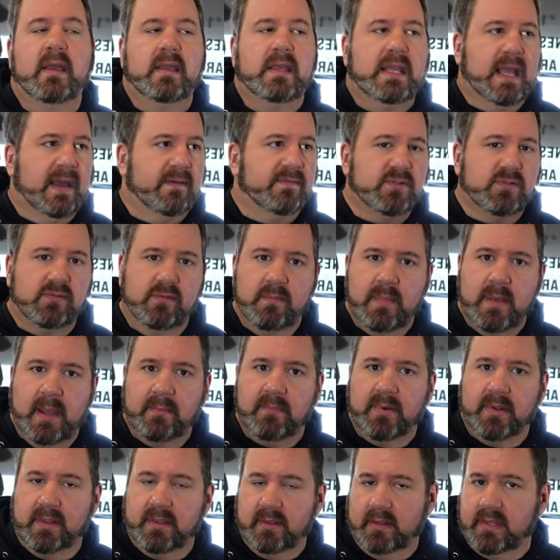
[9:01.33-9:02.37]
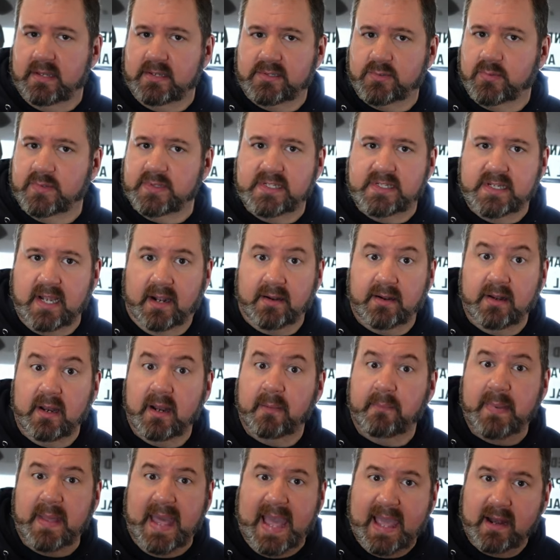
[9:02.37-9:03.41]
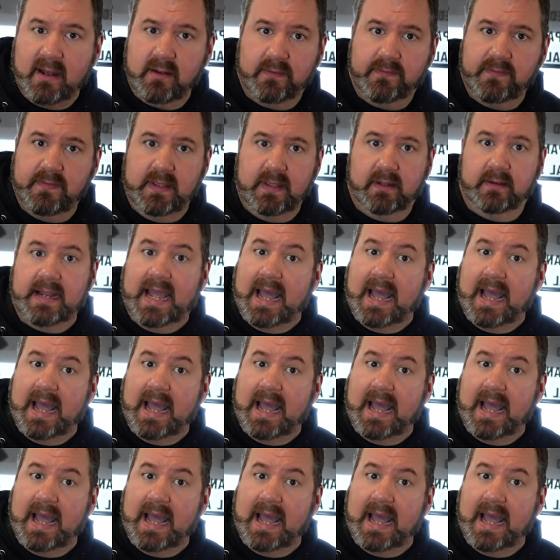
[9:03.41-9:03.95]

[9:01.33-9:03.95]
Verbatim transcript: You have to remember that this was done on a battlefield,